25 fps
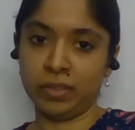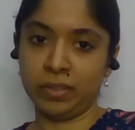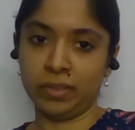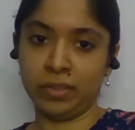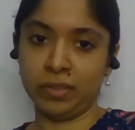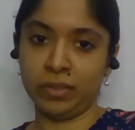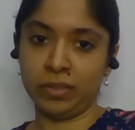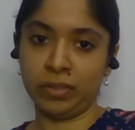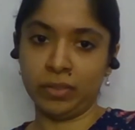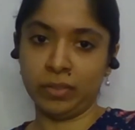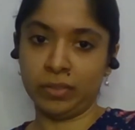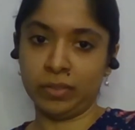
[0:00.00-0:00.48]

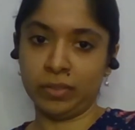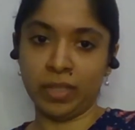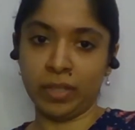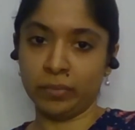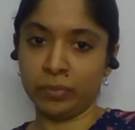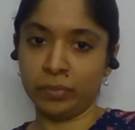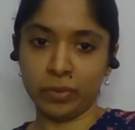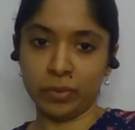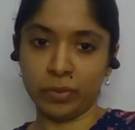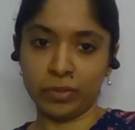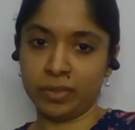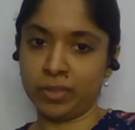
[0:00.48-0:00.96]
You know,
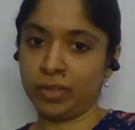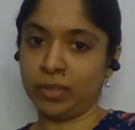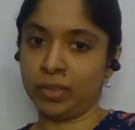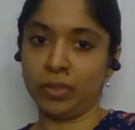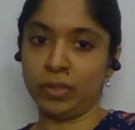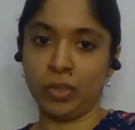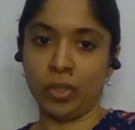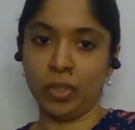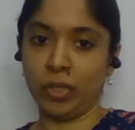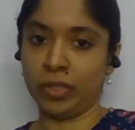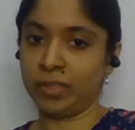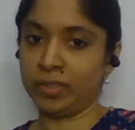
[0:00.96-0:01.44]
that was
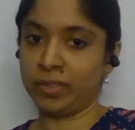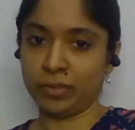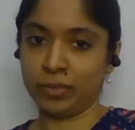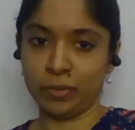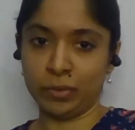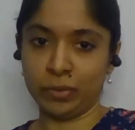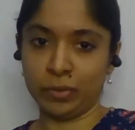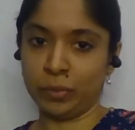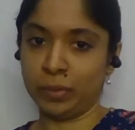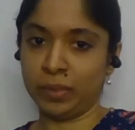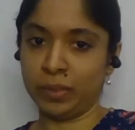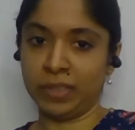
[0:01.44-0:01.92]
not
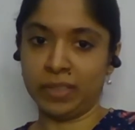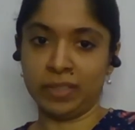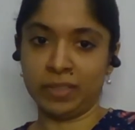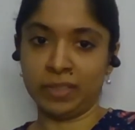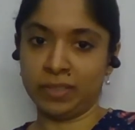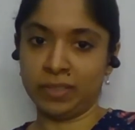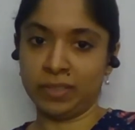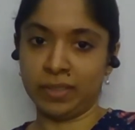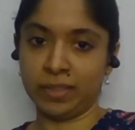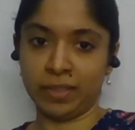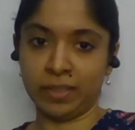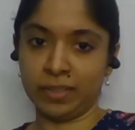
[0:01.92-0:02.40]
so
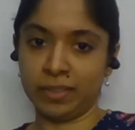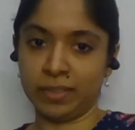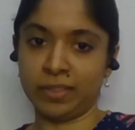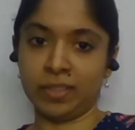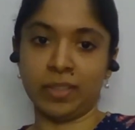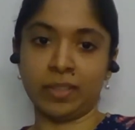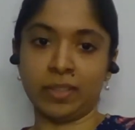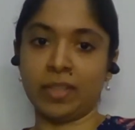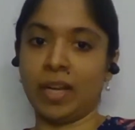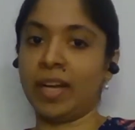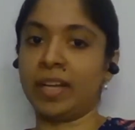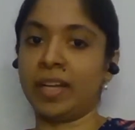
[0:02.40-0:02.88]
easy.
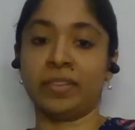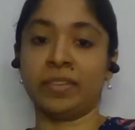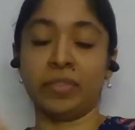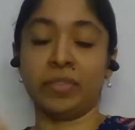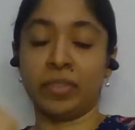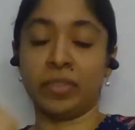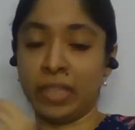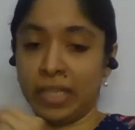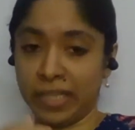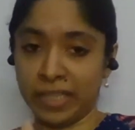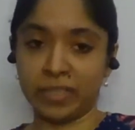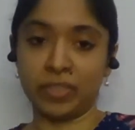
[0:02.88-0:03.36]
I
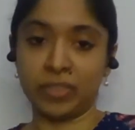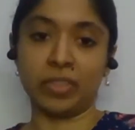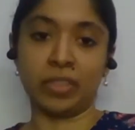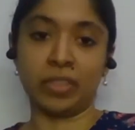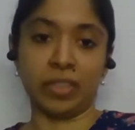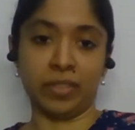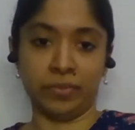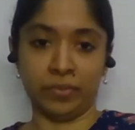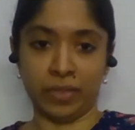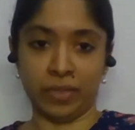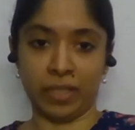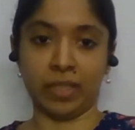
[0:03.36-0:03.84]

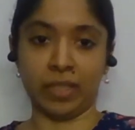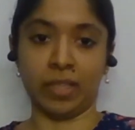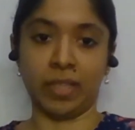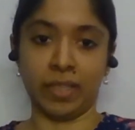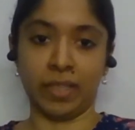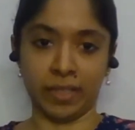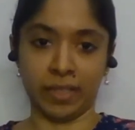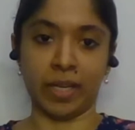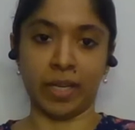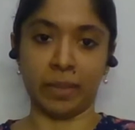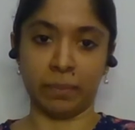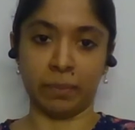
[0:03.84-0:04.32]
literally felt
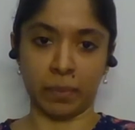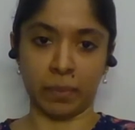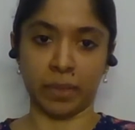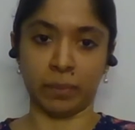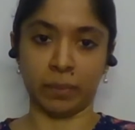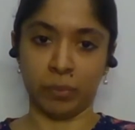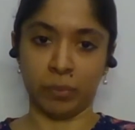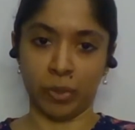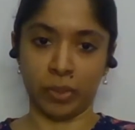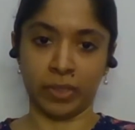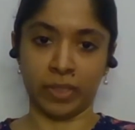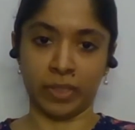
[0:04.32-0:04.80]
like I am my
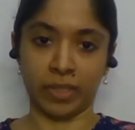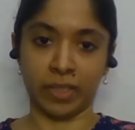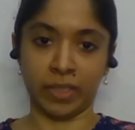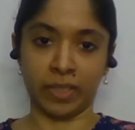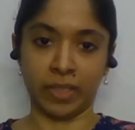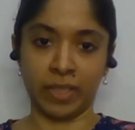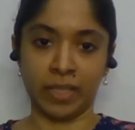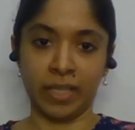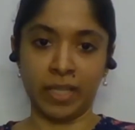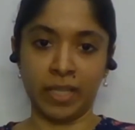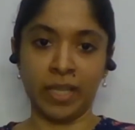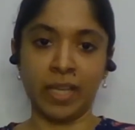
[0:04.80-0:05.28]

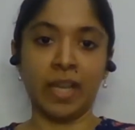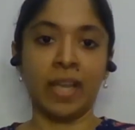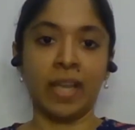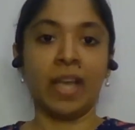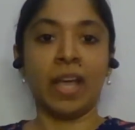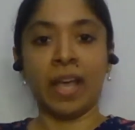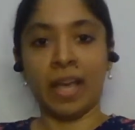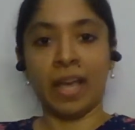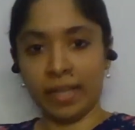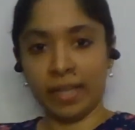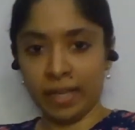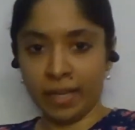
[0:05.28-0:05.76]
body
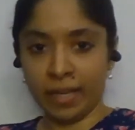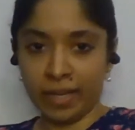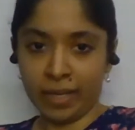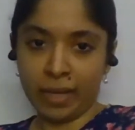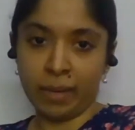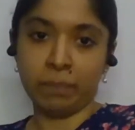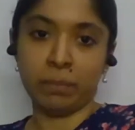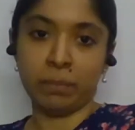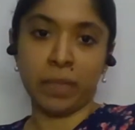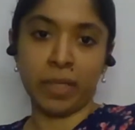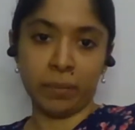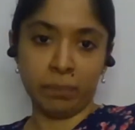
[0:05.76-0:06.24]
and I
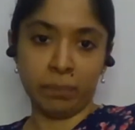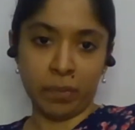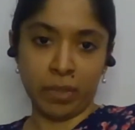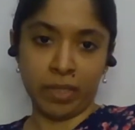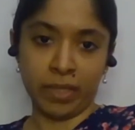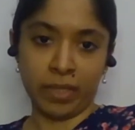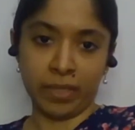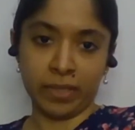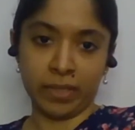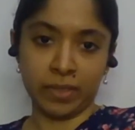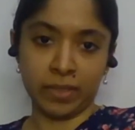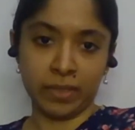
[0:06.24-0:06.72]
am my
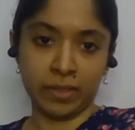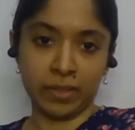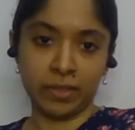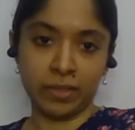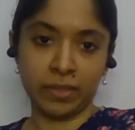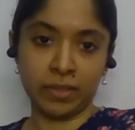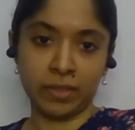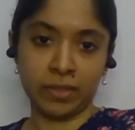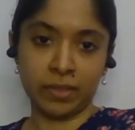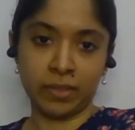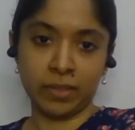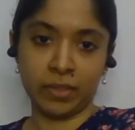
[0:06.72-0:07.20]
mind.
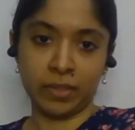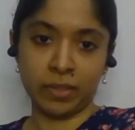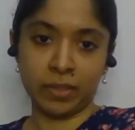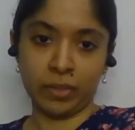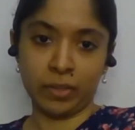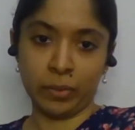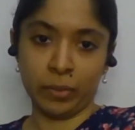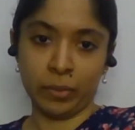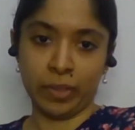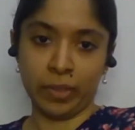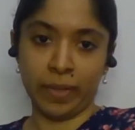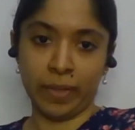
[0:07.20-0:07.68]

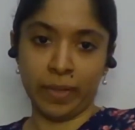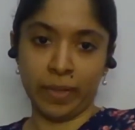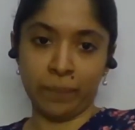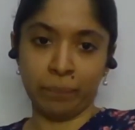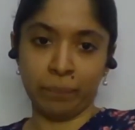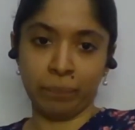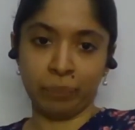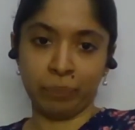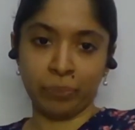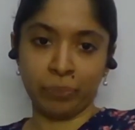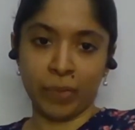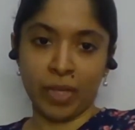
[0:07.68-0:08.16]
Okay.
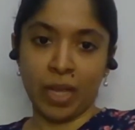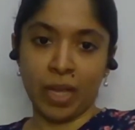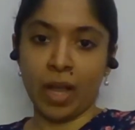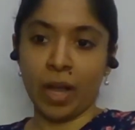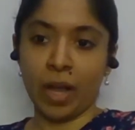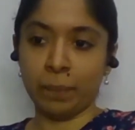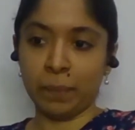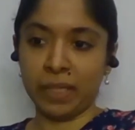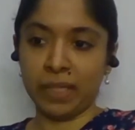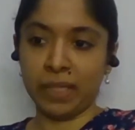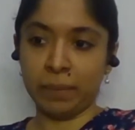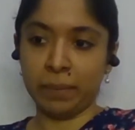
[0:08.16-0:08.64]
I
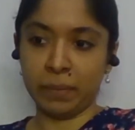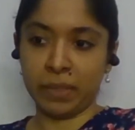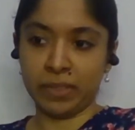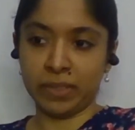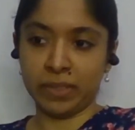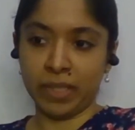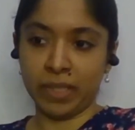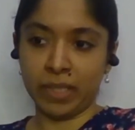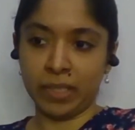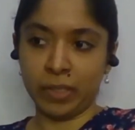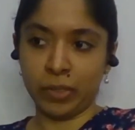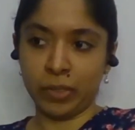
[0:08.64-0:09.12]
mean, let
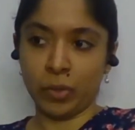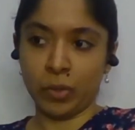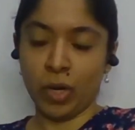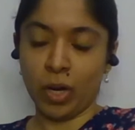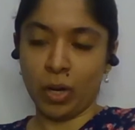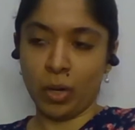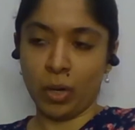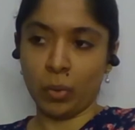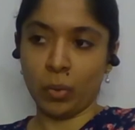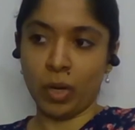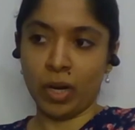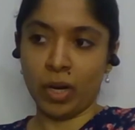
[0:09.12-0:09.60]
me tell you
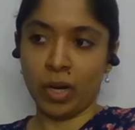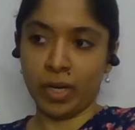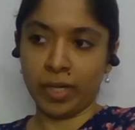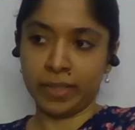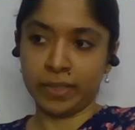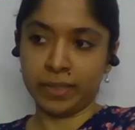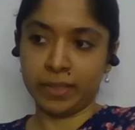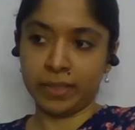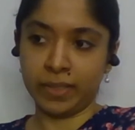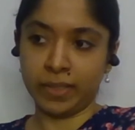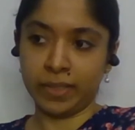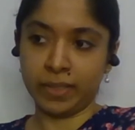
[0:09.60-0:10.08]
how
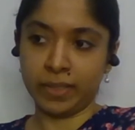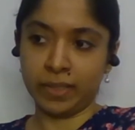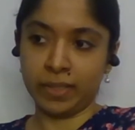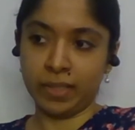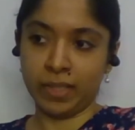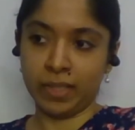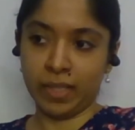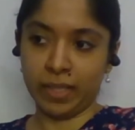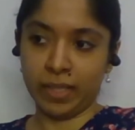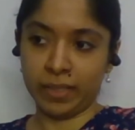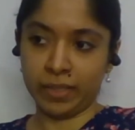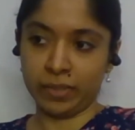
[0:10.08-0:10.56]
I did
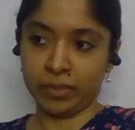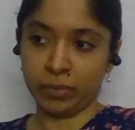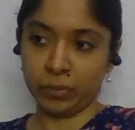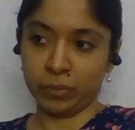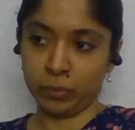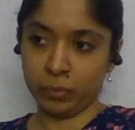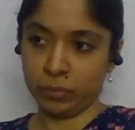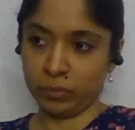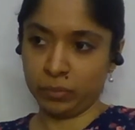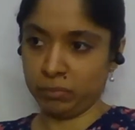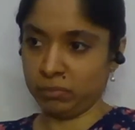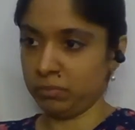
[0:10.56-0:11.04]
like
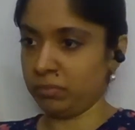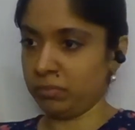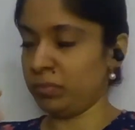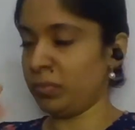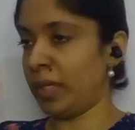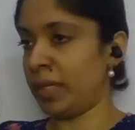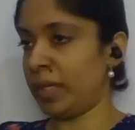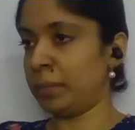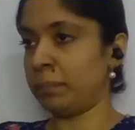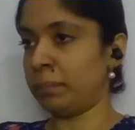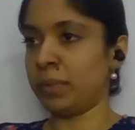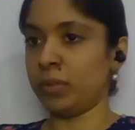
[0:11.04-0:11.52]

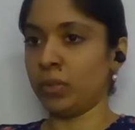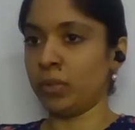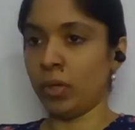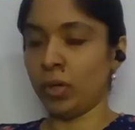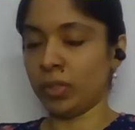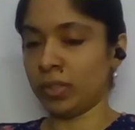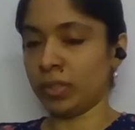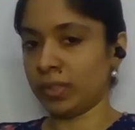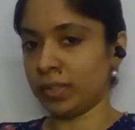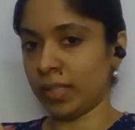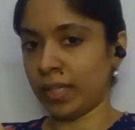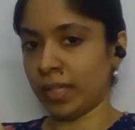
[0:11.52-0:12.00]
well
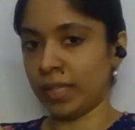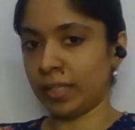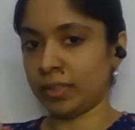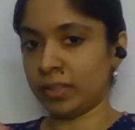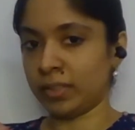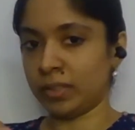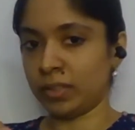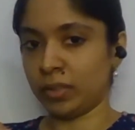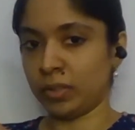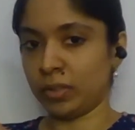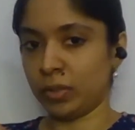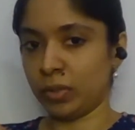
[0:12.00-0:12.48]
beyond that,
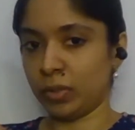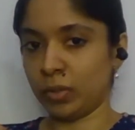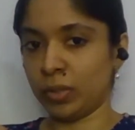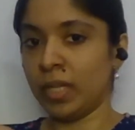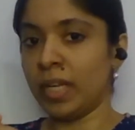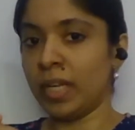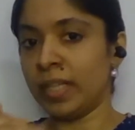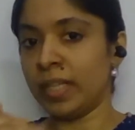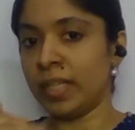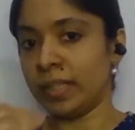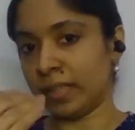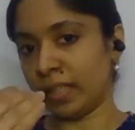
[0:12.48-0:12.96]
you know.
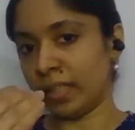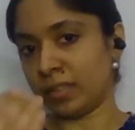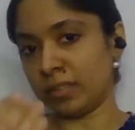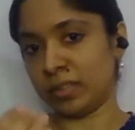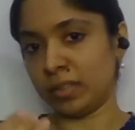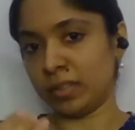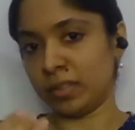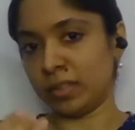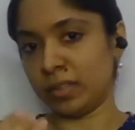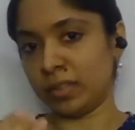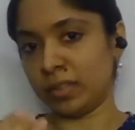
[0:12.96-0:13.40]
That's